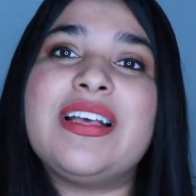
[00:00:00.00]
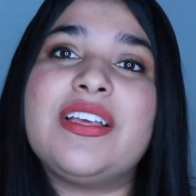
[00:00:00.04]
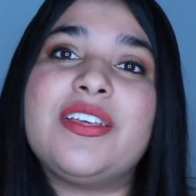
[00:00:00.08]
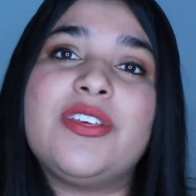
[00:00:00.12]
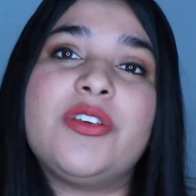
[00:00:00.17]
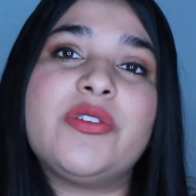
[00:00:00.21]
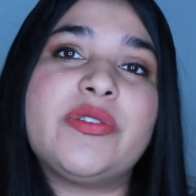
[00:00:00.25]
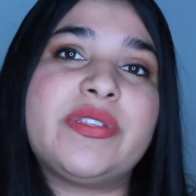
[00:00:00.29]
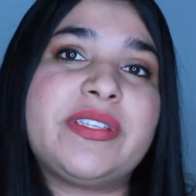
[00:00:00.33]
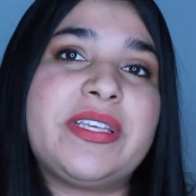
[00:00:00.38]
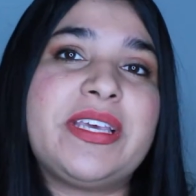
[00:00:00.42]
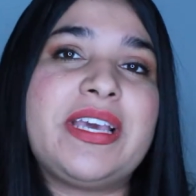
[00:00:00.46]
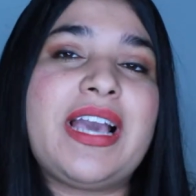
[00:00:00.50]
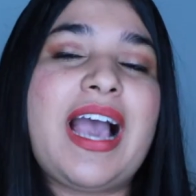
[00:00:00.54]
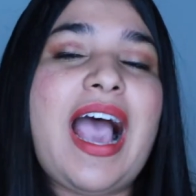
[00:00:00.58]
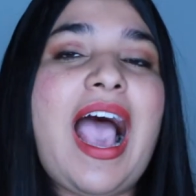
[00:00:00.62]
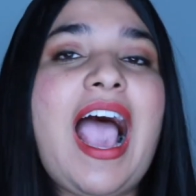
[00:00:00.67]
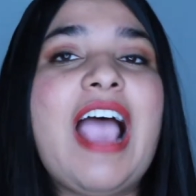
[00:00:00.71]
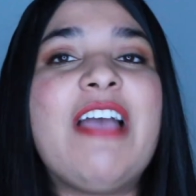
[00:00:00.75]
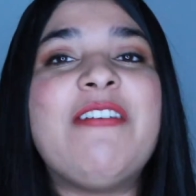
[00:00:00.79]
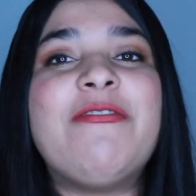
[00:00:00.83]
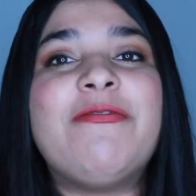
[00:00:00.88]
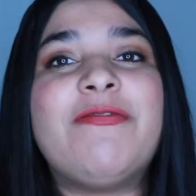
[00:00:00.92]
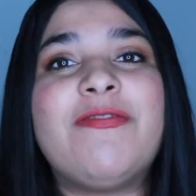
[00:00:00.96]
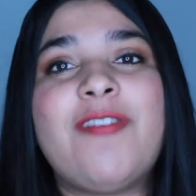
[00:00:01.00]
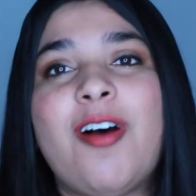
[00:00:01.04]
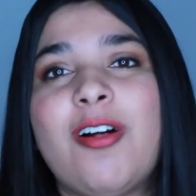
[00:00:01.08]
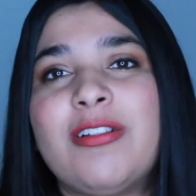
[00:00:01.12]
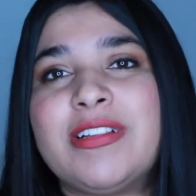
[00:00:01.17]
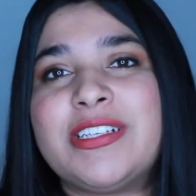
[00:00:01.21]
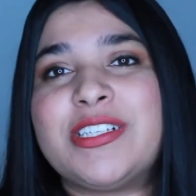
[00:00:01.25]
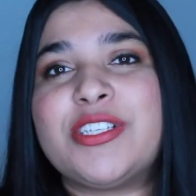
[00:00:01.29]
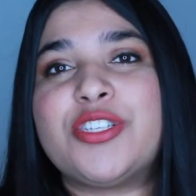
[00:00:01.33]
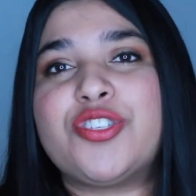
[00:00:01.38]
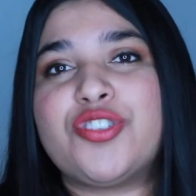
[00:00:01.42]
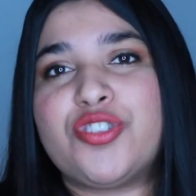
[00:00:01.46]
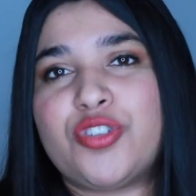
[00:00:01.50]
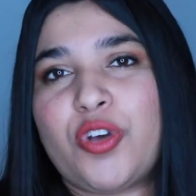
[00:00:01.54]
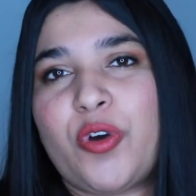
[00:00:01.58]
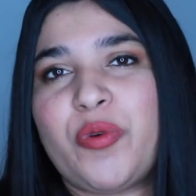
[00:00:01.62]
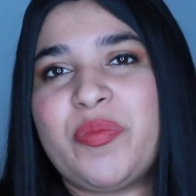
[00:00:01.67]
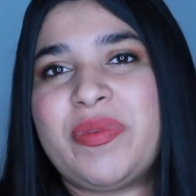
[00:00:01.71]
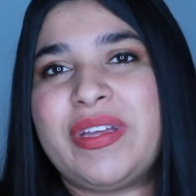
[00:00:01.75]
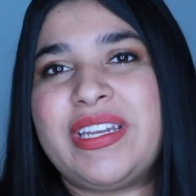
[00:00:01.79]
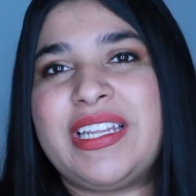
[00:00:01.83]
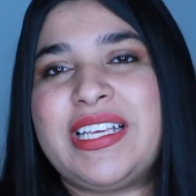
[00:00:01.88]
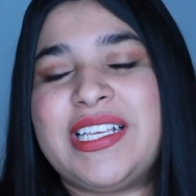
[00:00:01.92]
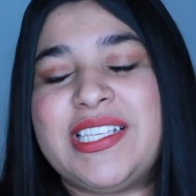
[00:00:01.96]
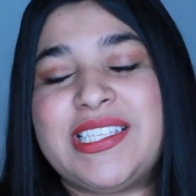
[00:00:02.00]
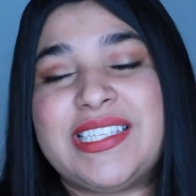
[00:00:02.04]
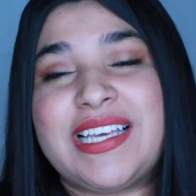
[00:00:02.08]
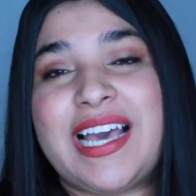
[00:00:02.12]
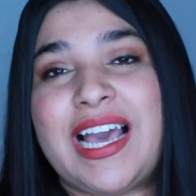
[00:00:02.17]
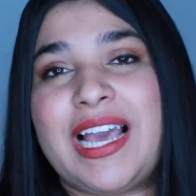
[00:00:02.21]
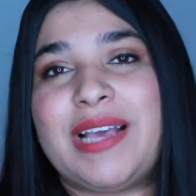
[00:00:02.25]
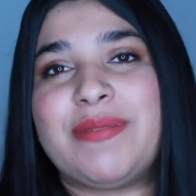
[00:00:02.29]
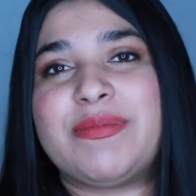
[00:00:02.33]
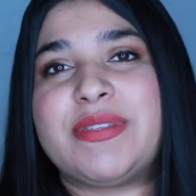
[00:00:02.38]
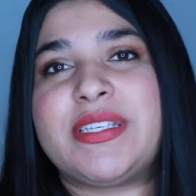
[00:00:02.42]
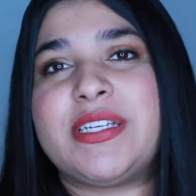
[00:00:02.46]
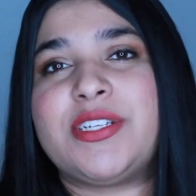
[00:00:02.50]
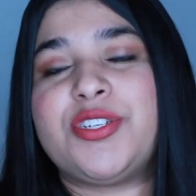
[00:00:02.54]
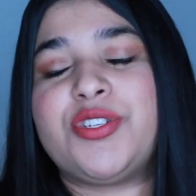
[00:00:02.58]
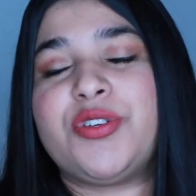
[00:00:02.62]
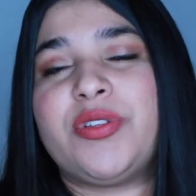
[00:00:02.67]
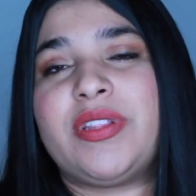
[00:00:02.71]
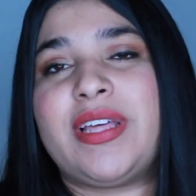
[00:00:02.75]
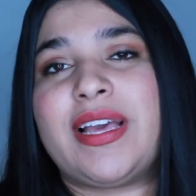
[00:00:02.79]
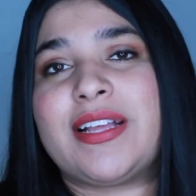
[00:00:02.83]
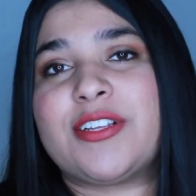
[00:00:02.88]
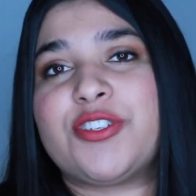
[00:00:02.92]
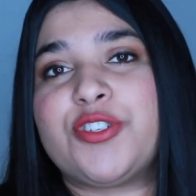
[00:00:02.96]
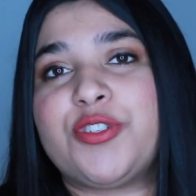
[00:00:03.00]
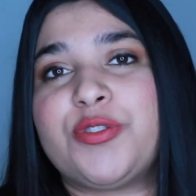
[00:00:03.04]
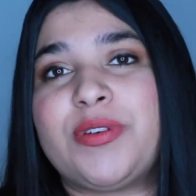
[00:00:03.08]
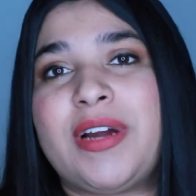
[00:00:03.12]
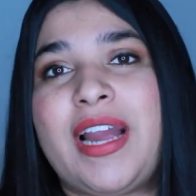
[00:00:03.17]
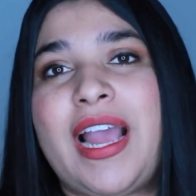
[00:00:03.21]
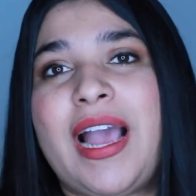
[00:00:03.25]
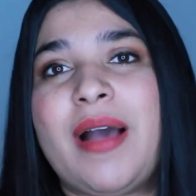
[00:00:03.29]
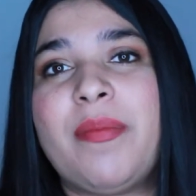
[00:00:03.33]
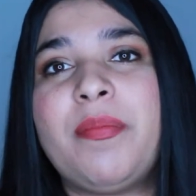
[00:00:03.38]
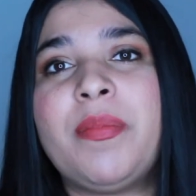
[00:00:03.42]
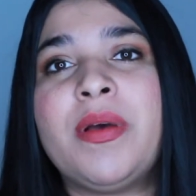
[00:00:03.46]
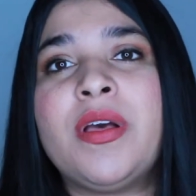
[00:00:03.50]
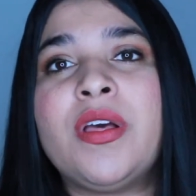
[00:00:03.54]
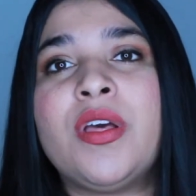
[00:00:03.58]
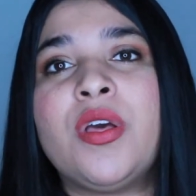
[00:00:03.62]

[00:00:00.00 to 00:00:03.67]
You see, I've fallen so many times into that trap